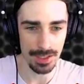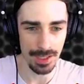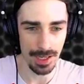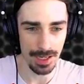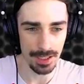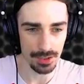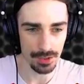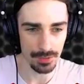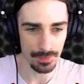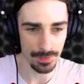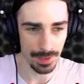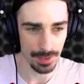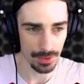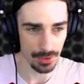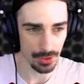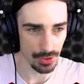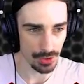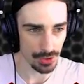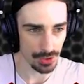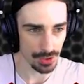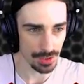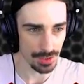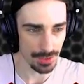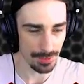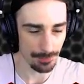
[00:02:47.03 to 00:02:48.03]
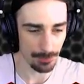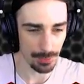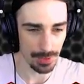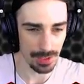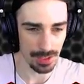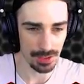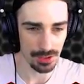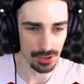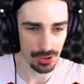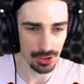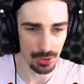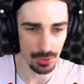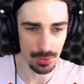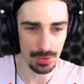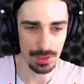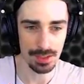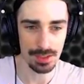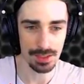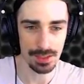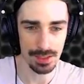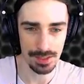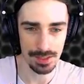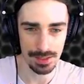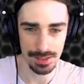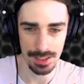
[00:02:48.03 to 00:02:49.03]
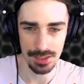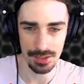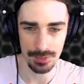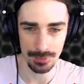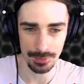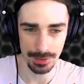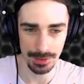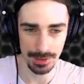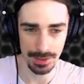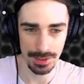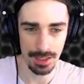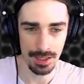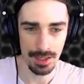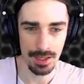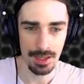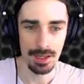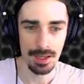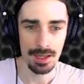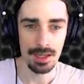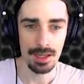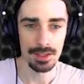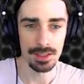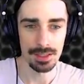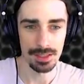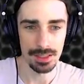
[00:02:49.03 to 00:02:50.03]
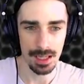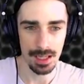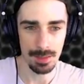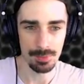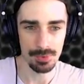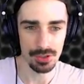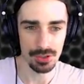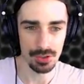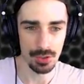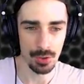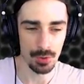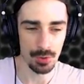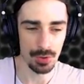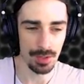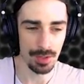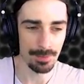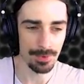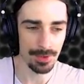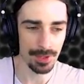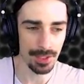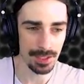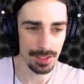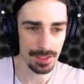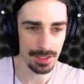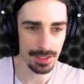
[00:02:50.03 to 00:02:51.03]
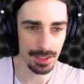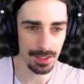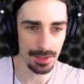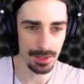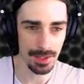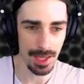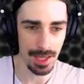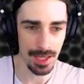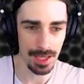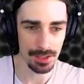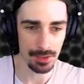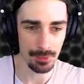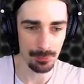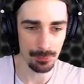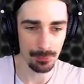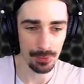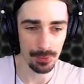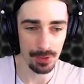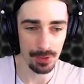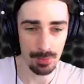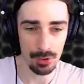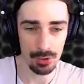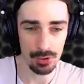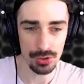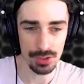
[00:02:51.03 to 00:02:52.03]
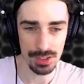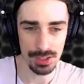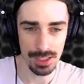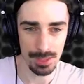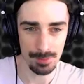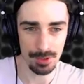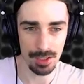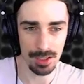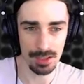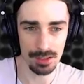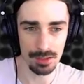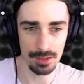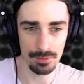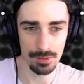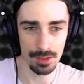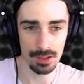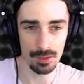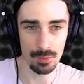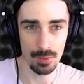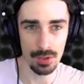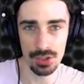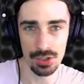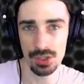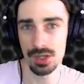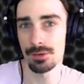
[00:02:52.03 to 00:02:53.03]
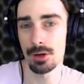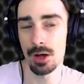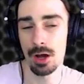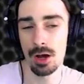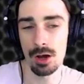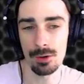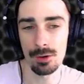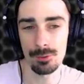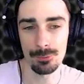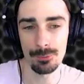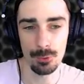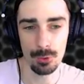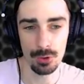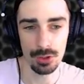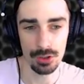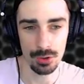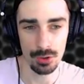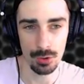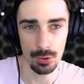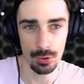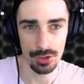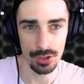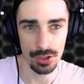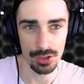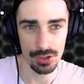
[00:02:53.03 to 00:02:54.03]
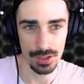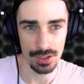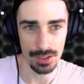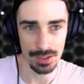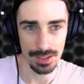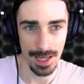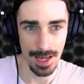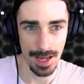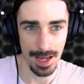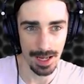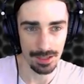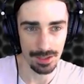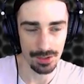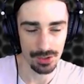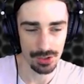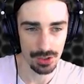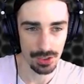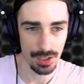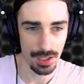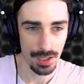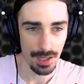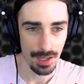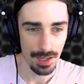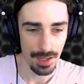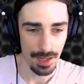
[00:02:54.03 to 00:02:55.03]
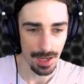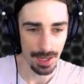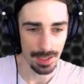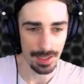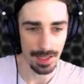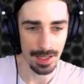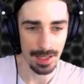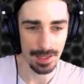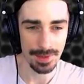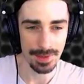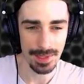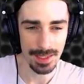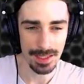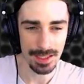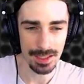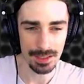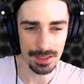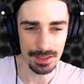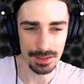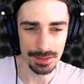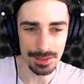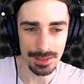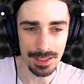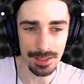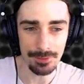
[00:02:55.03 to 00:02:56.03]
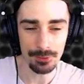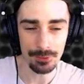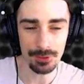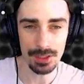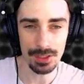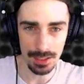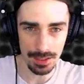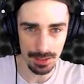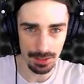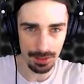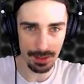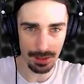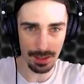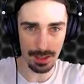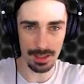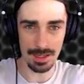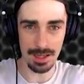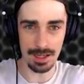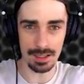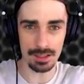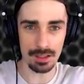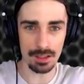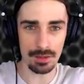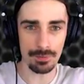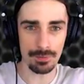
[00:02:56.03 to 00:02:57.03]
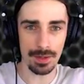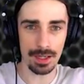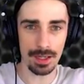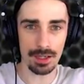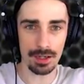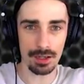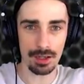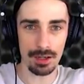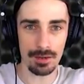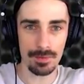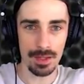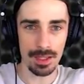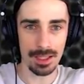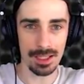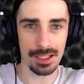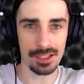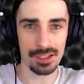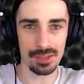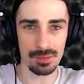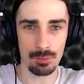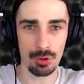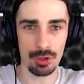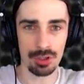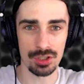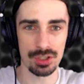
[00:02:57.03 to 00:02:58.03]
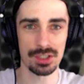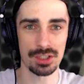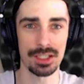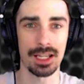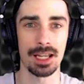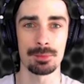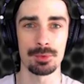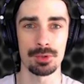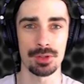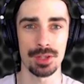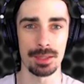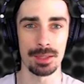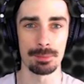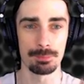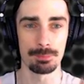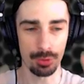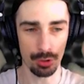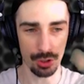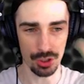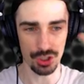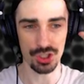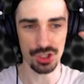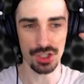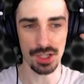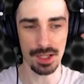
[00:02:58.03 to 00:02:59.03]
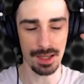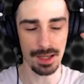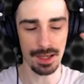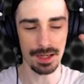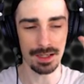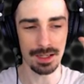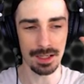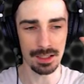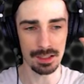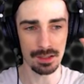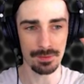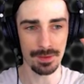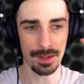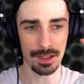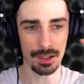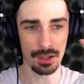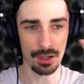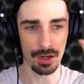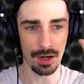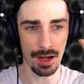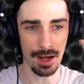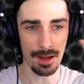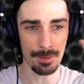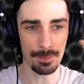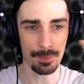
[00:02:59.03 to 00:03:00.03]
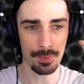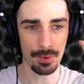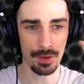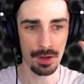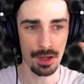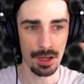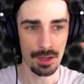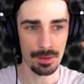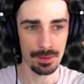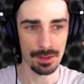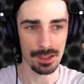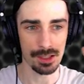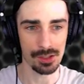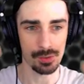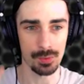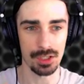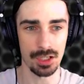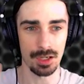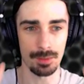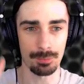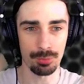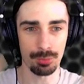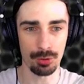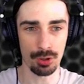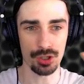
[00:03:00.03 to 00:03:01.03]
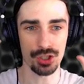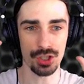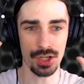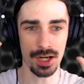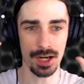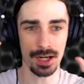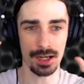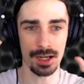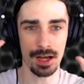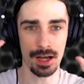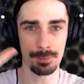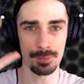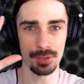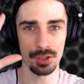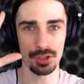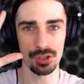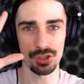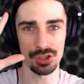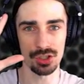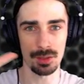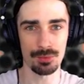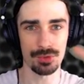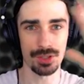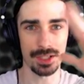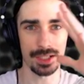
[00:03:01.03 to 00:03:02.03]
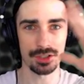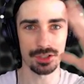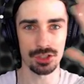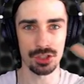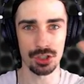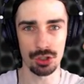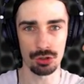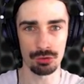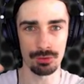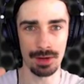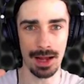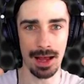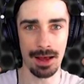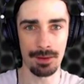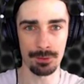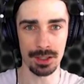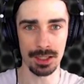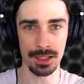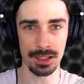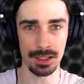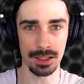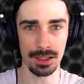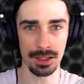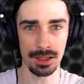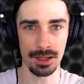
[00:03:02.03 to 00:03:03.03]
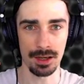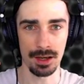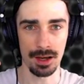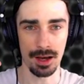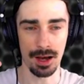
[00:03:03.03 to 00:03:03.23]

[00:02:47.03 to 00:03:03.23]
the elevators, see if we can do this successfully this episode. I'm thinking that most stable elevator, we should have all four corners attached. And I think lifting an elevator is more stable than pushing an elevator up, because when you're pushing it up, you're subject to gravity,